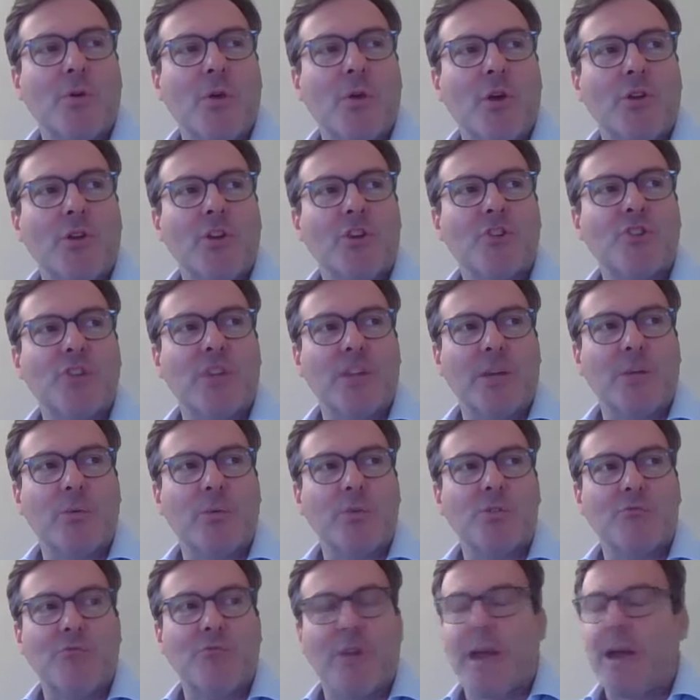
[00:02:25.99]
initially
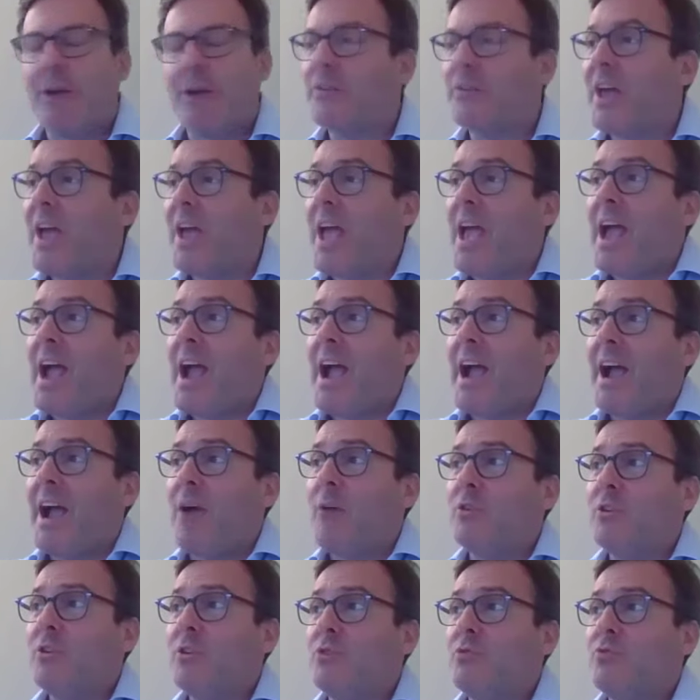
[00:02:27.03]
was around
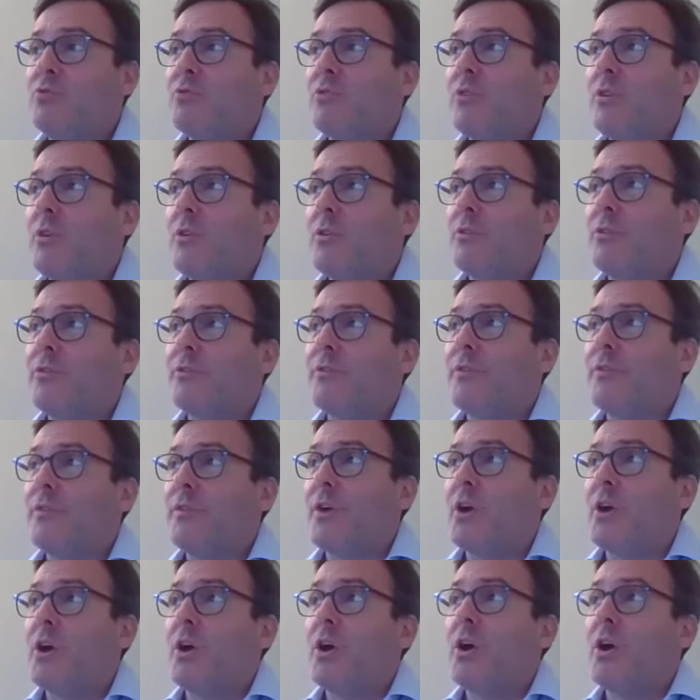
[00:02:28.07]
how do you
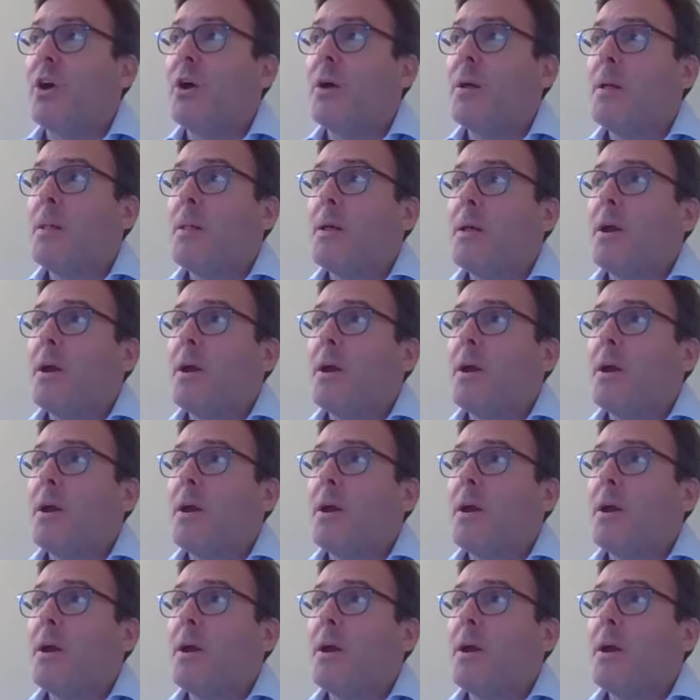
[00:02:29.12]
transfer